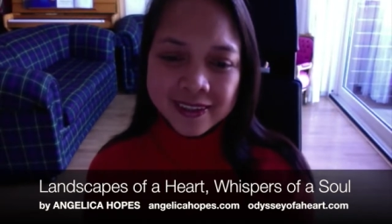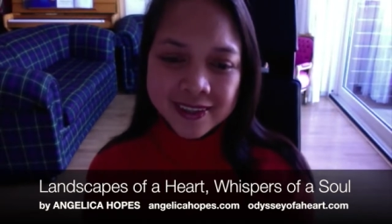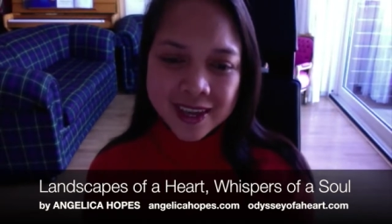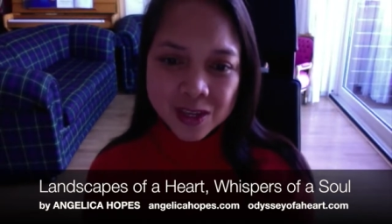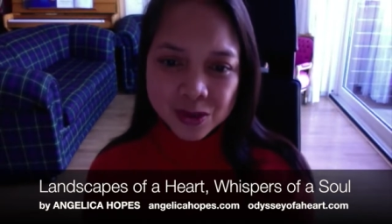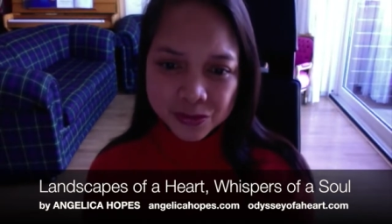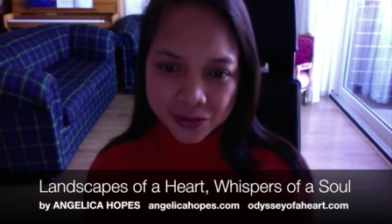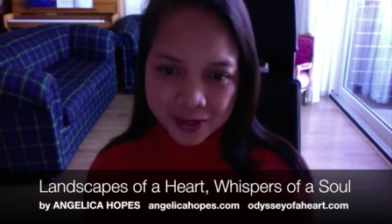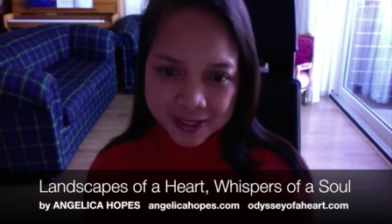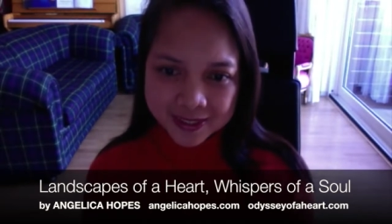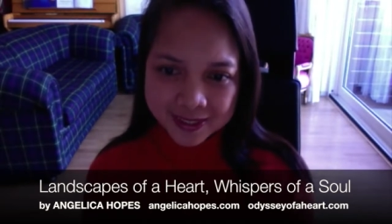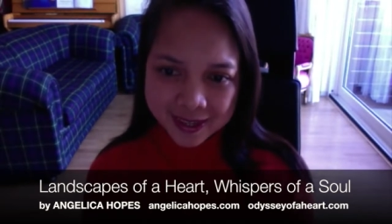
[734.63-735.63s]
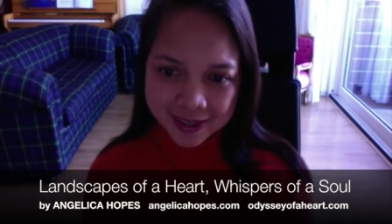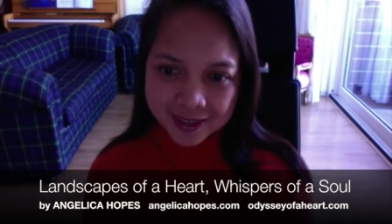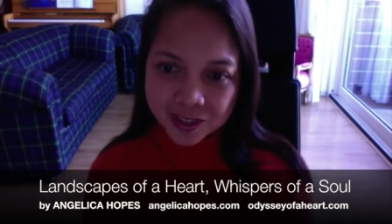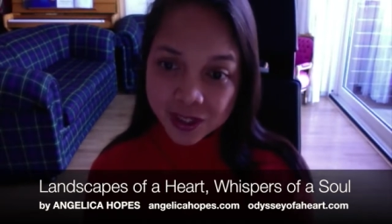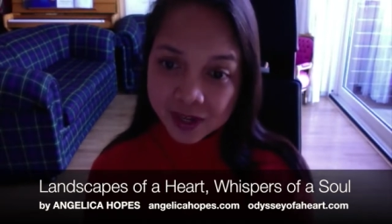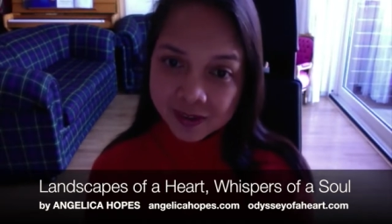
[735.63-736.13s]
Thank you for listening
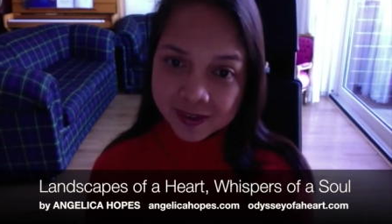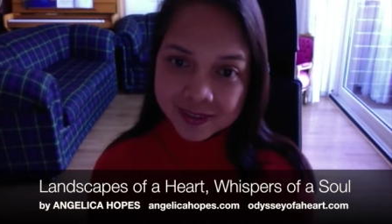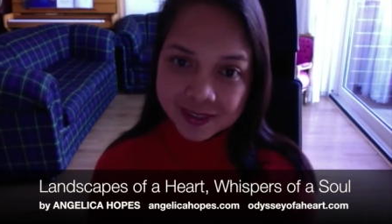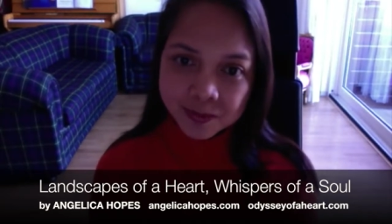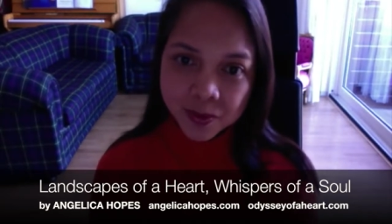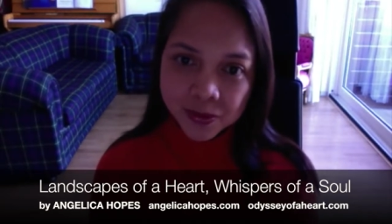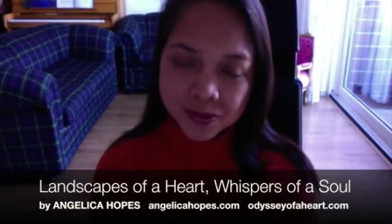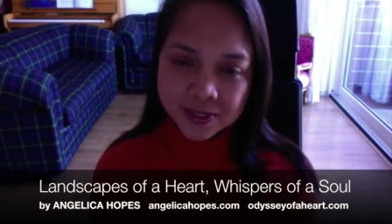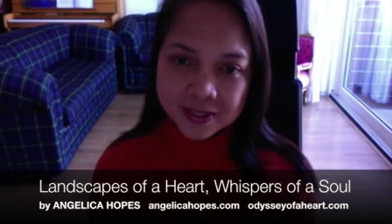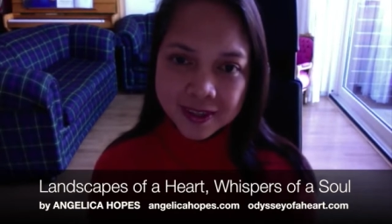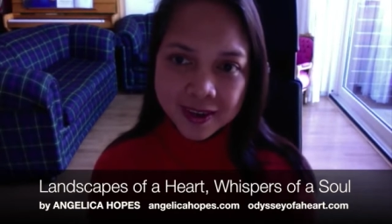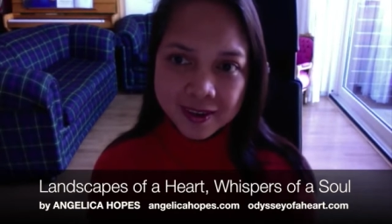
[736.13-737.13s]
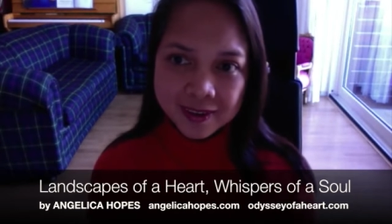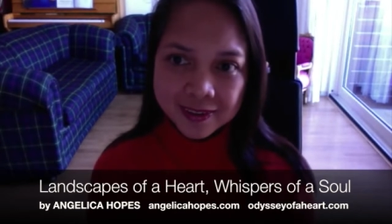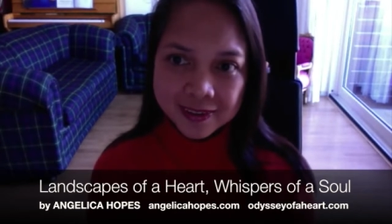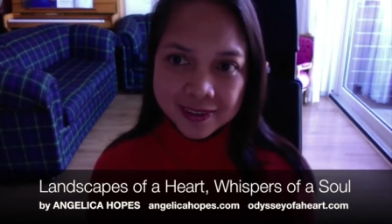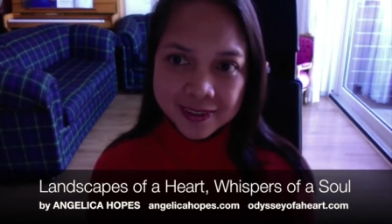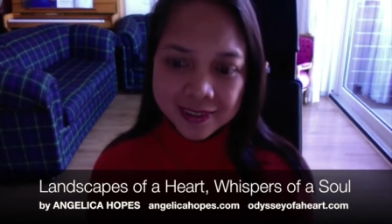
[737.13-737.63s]
and sharing this post
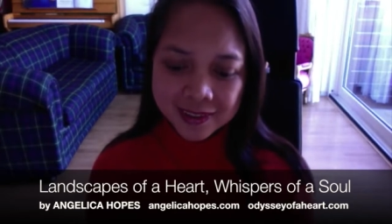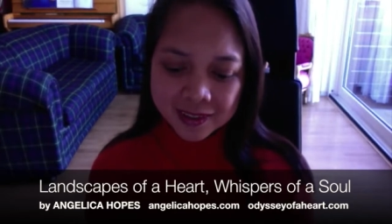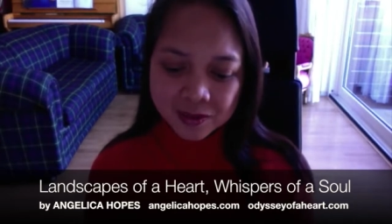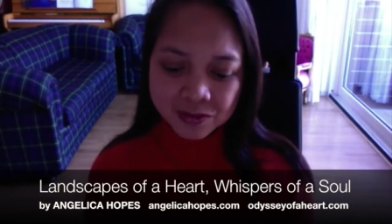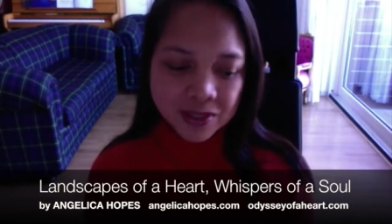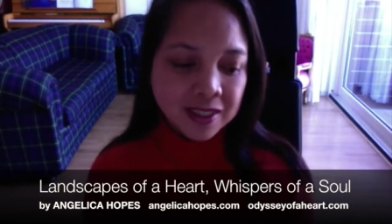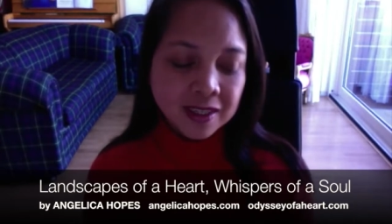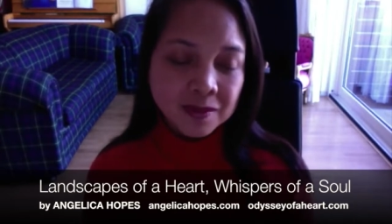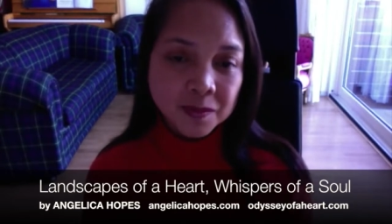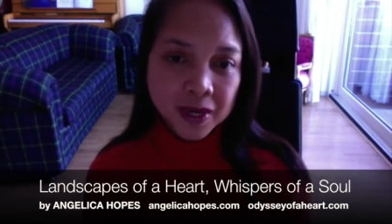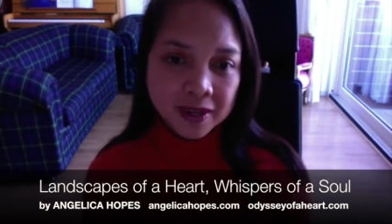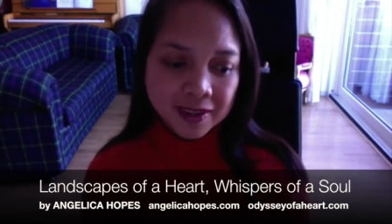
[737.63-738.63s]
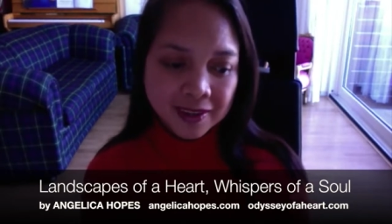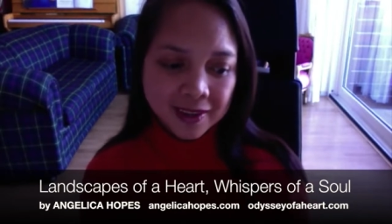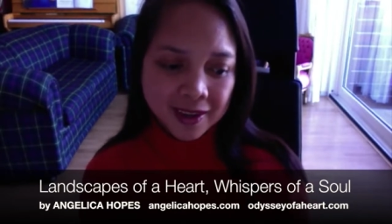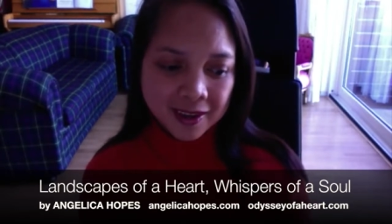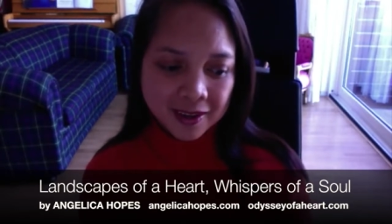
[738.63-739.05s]
and visit my